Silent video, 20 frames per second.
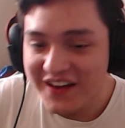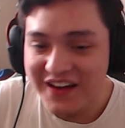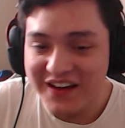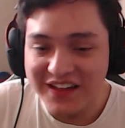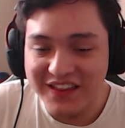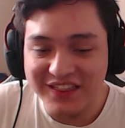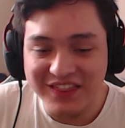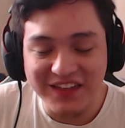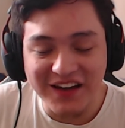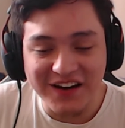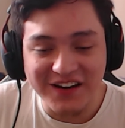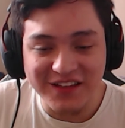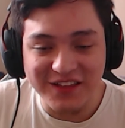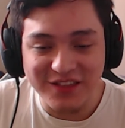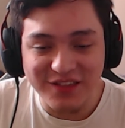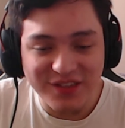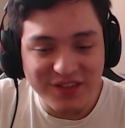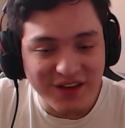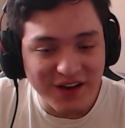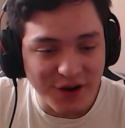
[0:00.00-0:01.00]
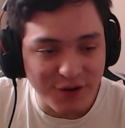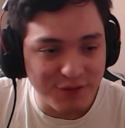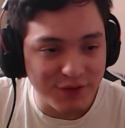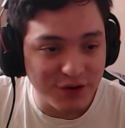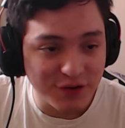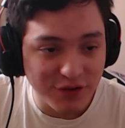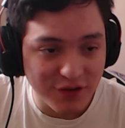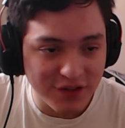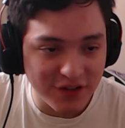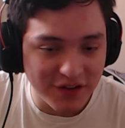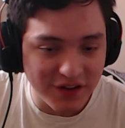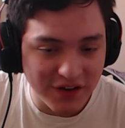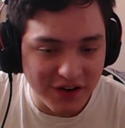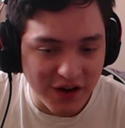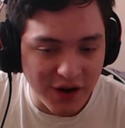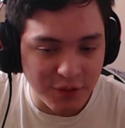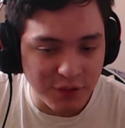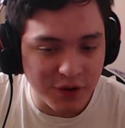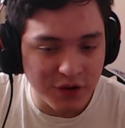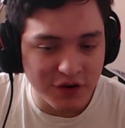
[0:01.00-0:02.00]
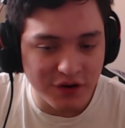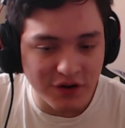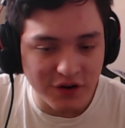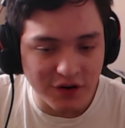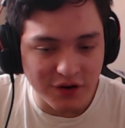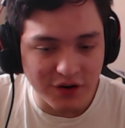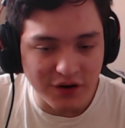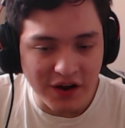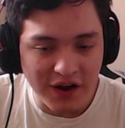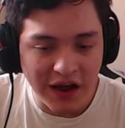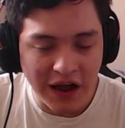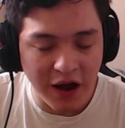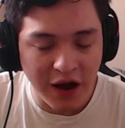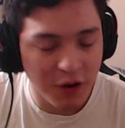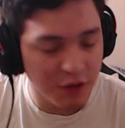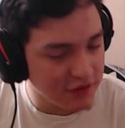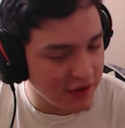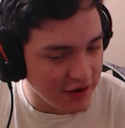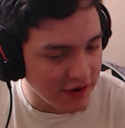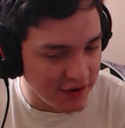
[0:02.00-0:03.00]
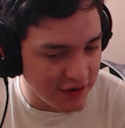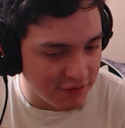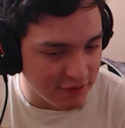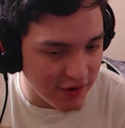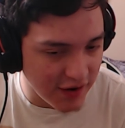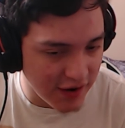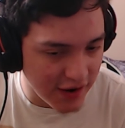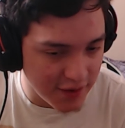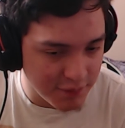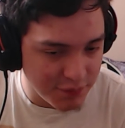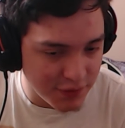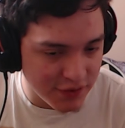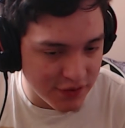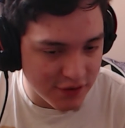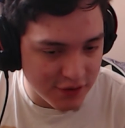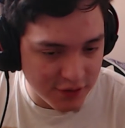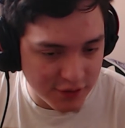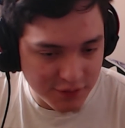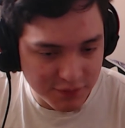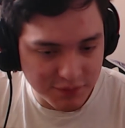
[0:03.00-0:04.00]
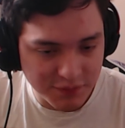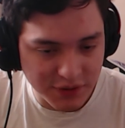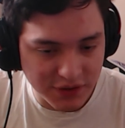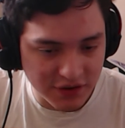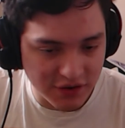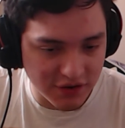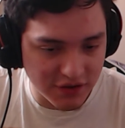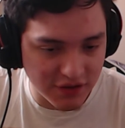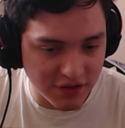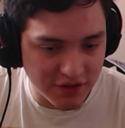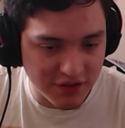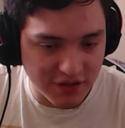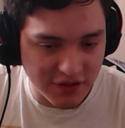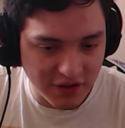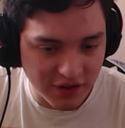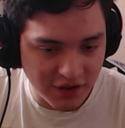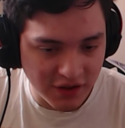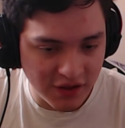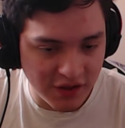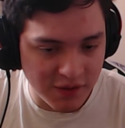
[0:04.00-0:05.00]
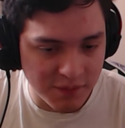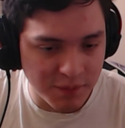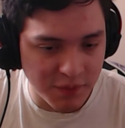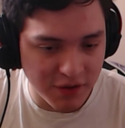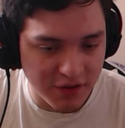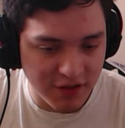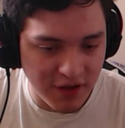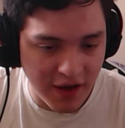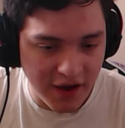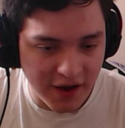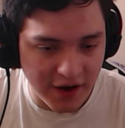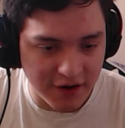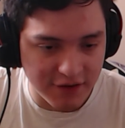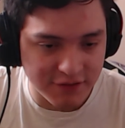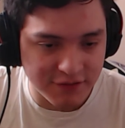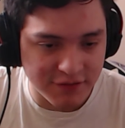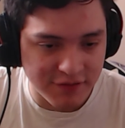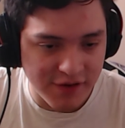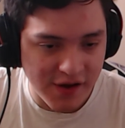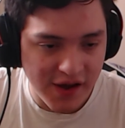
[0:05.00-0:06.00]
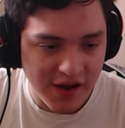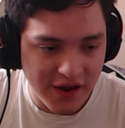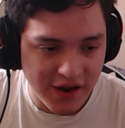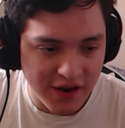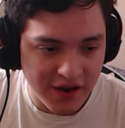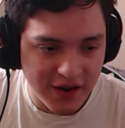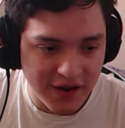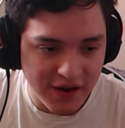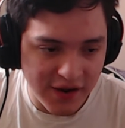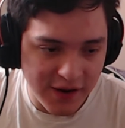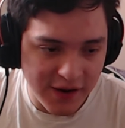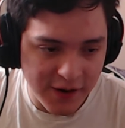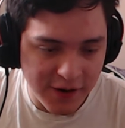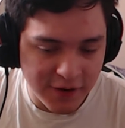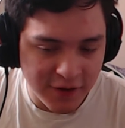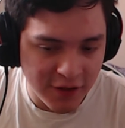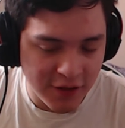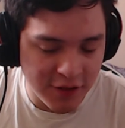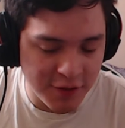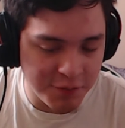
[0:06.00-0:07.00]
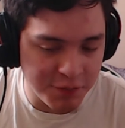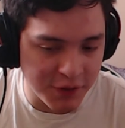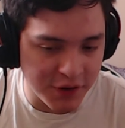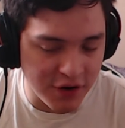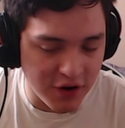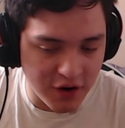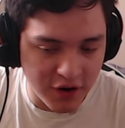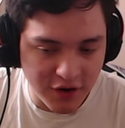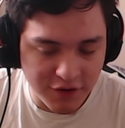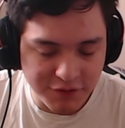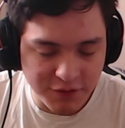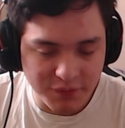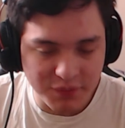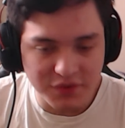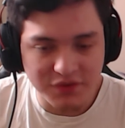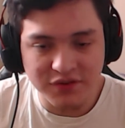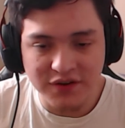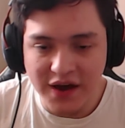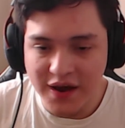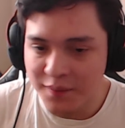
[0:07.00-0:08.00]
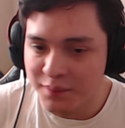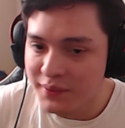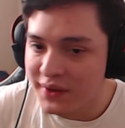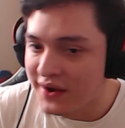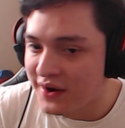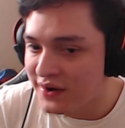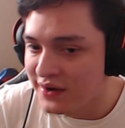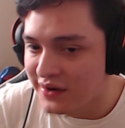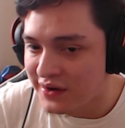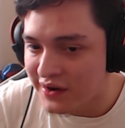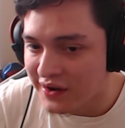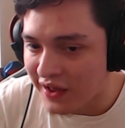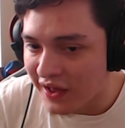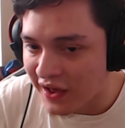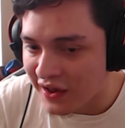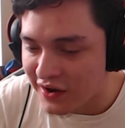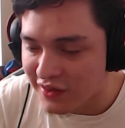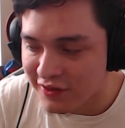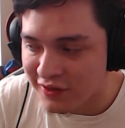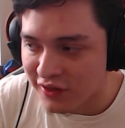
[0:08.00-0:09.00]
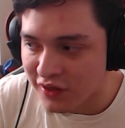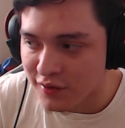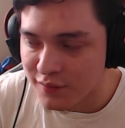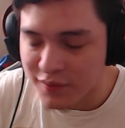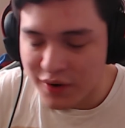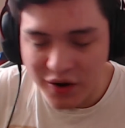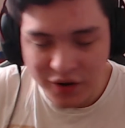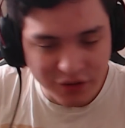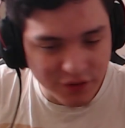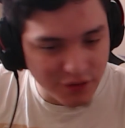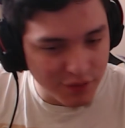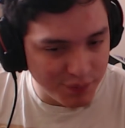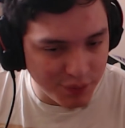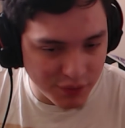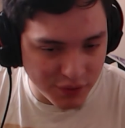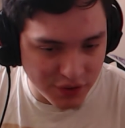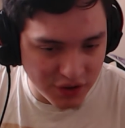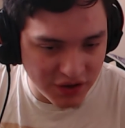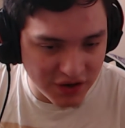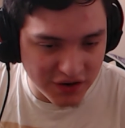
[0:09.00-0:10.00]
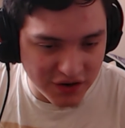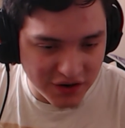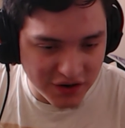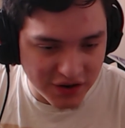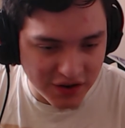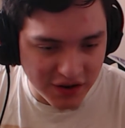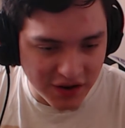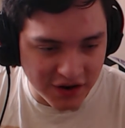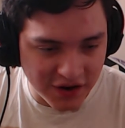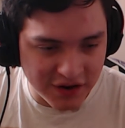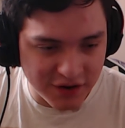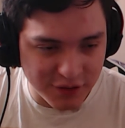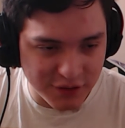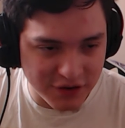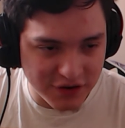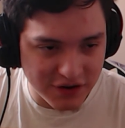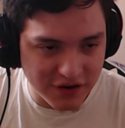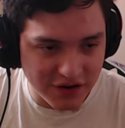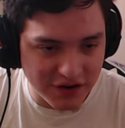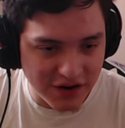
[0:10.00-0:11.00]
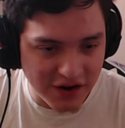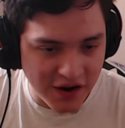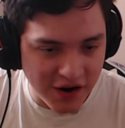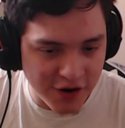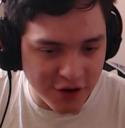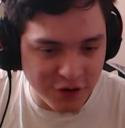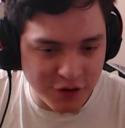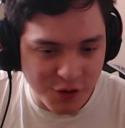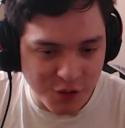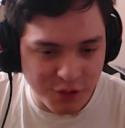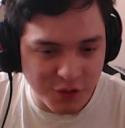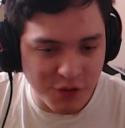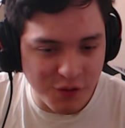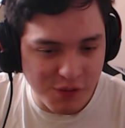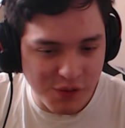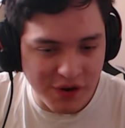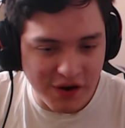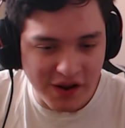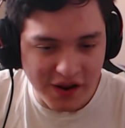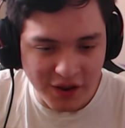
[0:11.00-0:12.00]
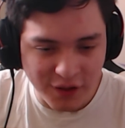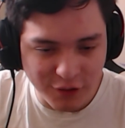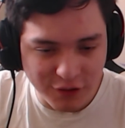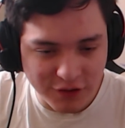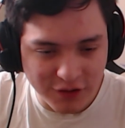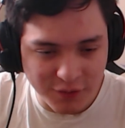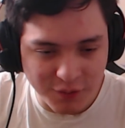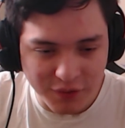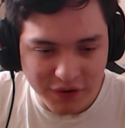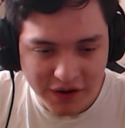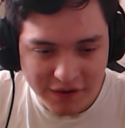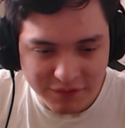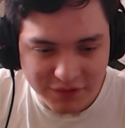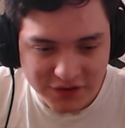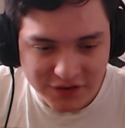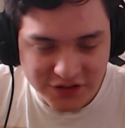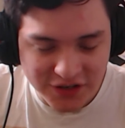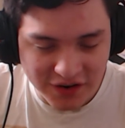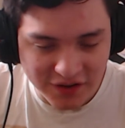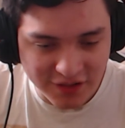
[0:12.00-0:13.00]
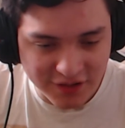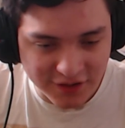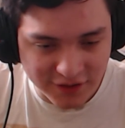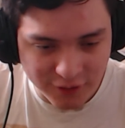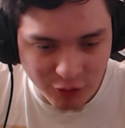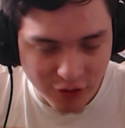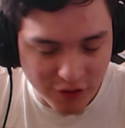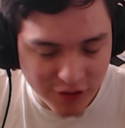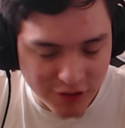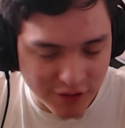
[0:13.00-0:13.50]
That is kind of interesting. I wonder how that even happened though, because he must have split off from the timeline at some other point, and I don't know when else he would have the chance to do that. So